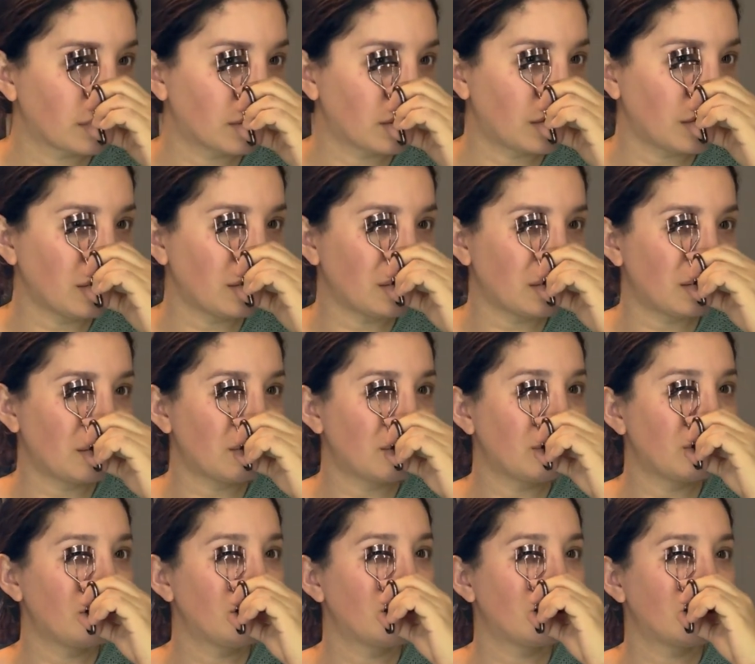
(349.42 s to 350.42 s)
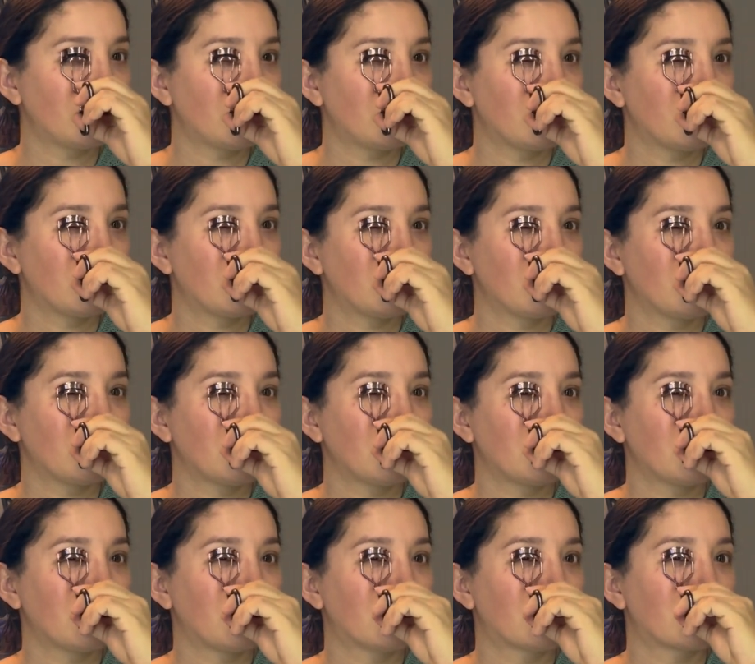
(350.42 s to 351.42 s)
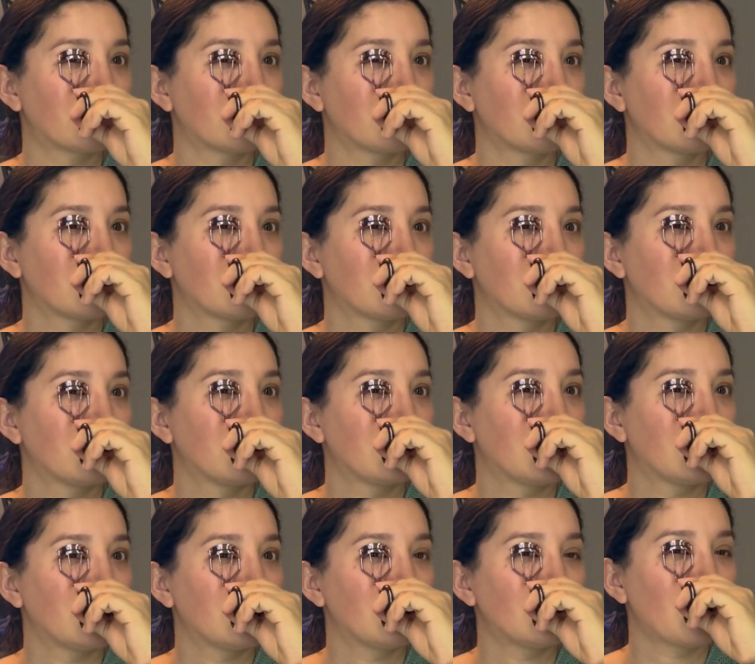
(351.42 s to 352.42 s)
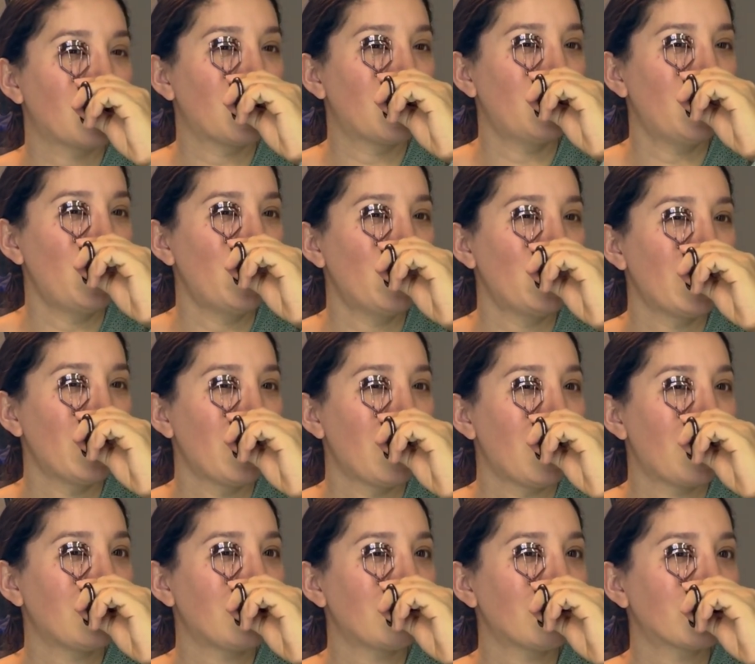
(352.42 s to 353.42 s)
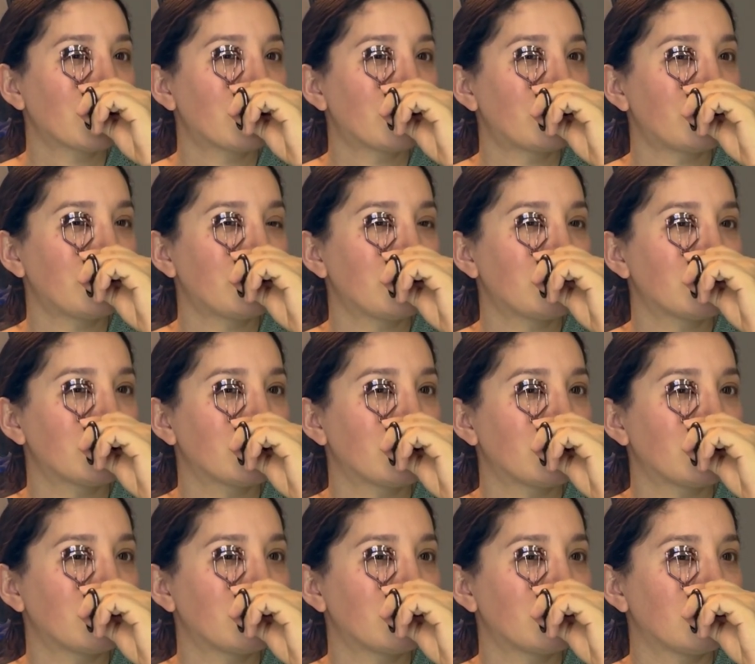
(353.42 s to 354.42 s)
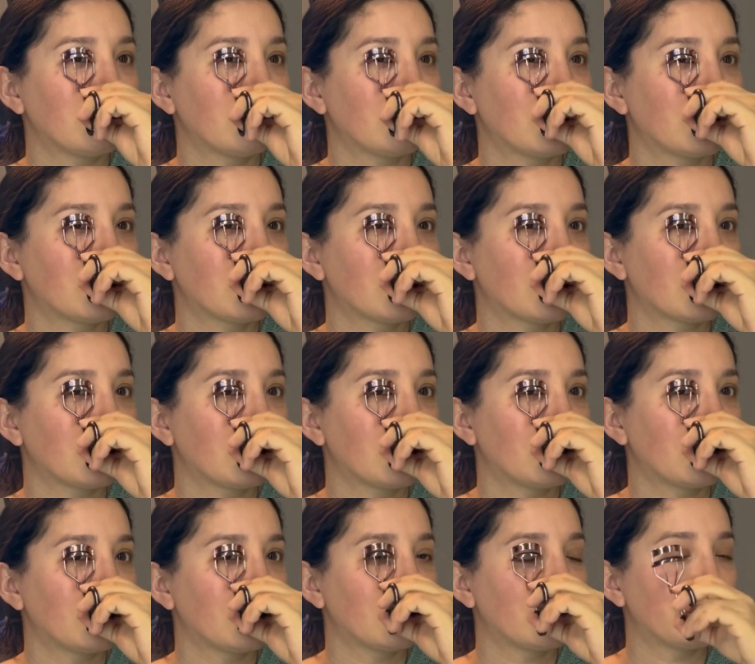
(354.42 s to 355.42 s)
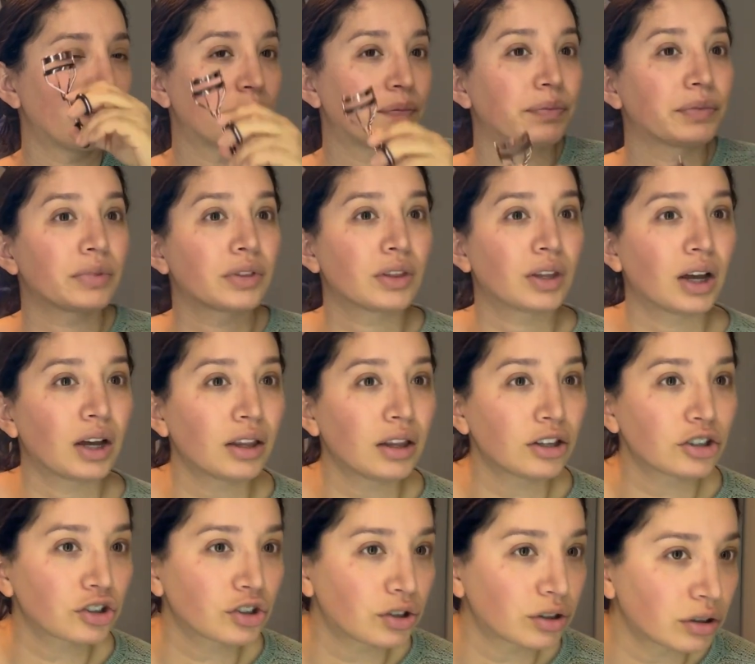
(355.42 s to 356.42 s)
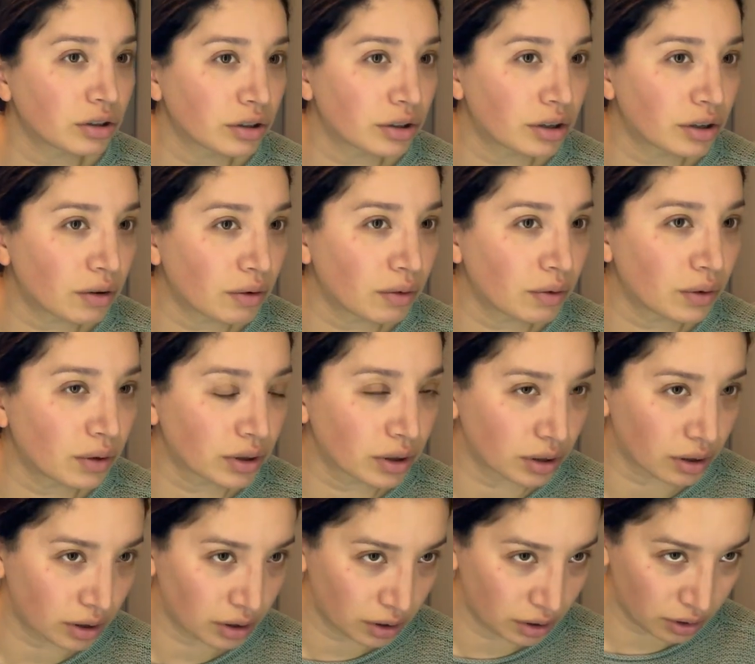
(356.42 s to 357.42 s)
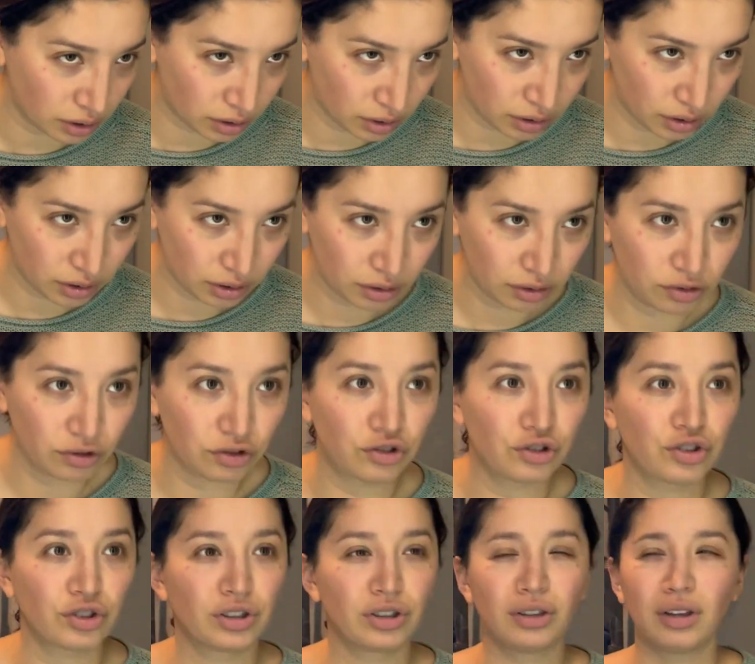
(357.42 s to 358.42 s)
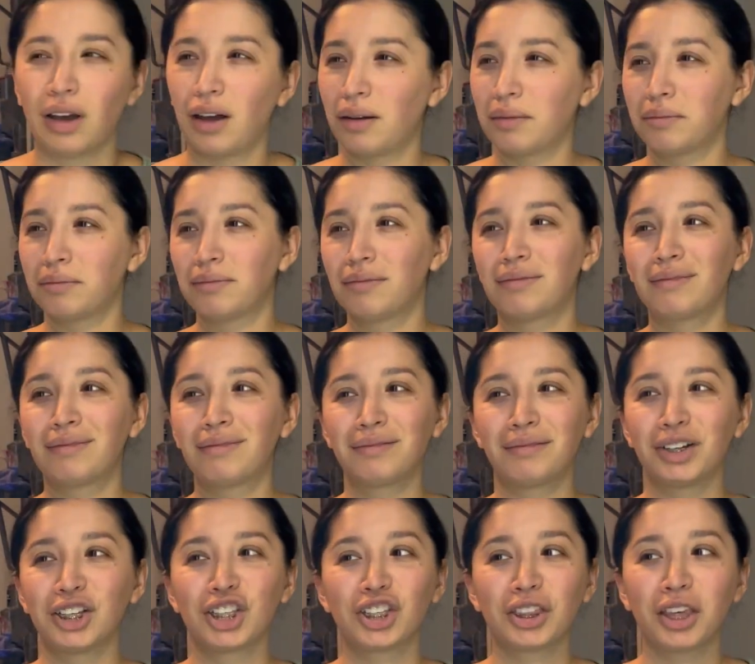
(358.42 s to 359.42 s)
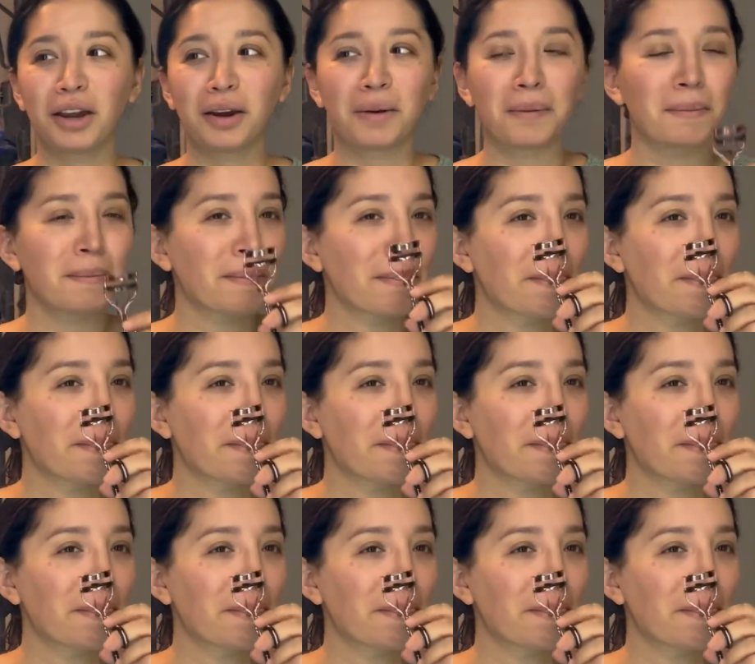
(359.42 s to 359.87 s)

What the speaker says: That, I don't even know. It doesn't really look curled. So I don't know. I never curl them, so I don't know if that's like a eyelash curler or there's just not much there.